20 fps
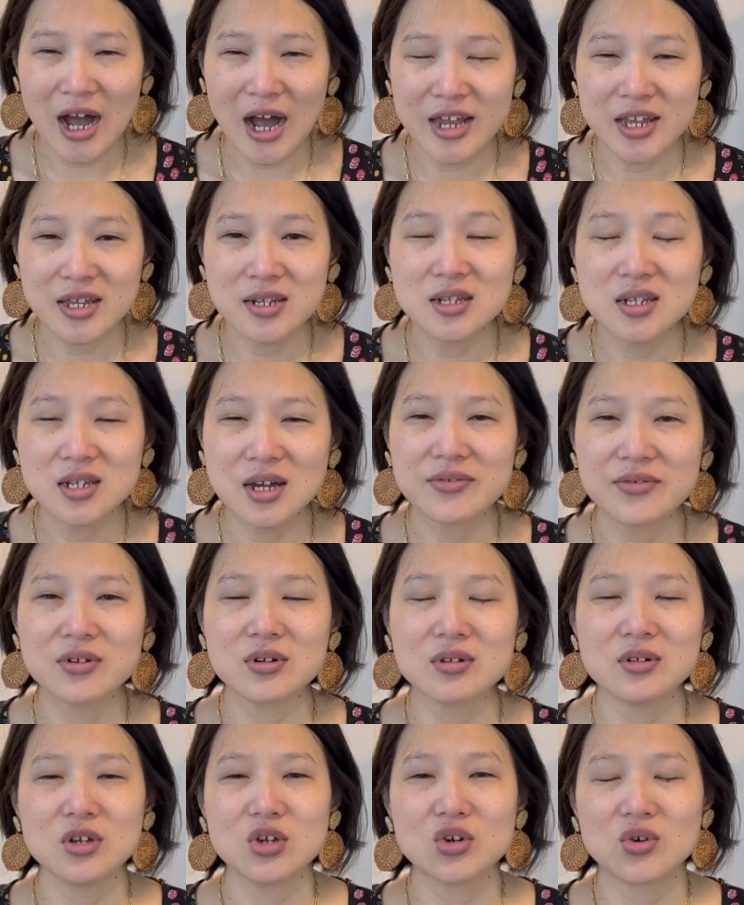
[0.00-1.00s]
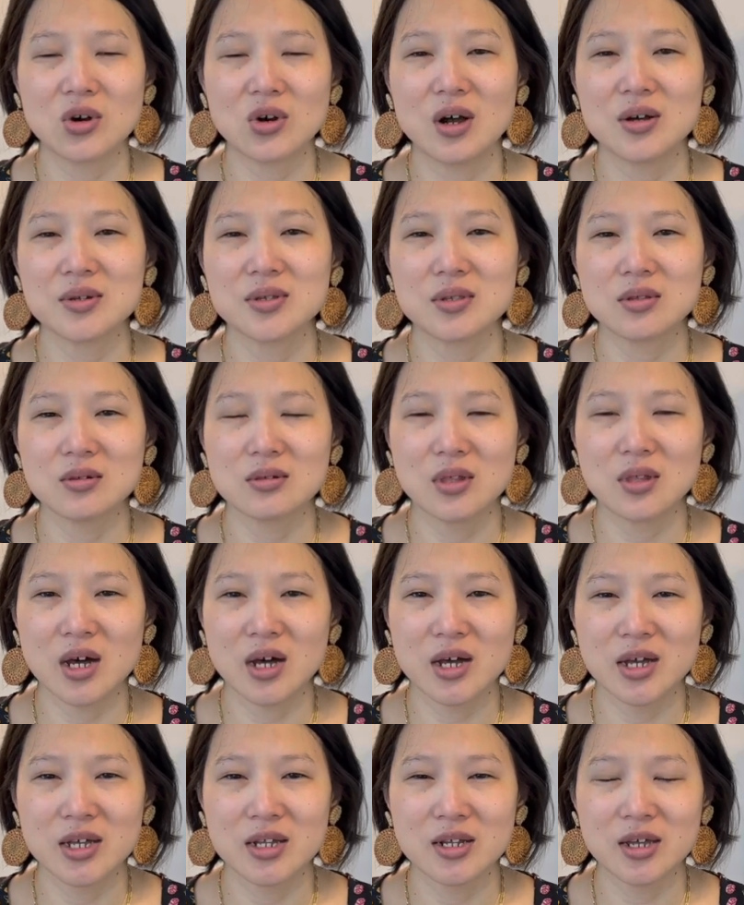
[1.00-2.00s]
I can definitely cross the
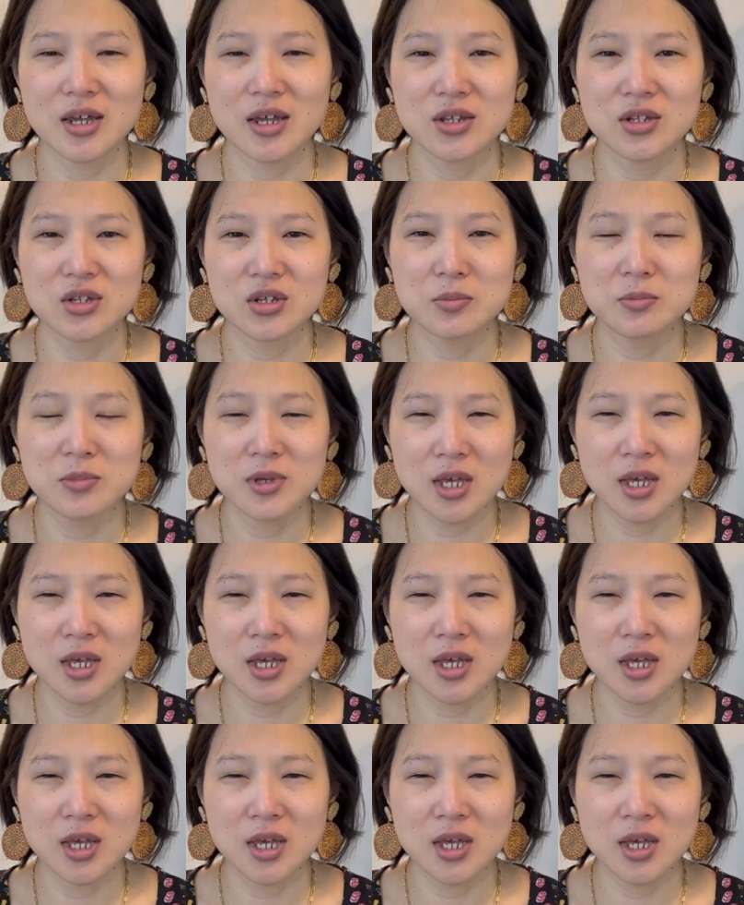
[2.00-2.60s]
line into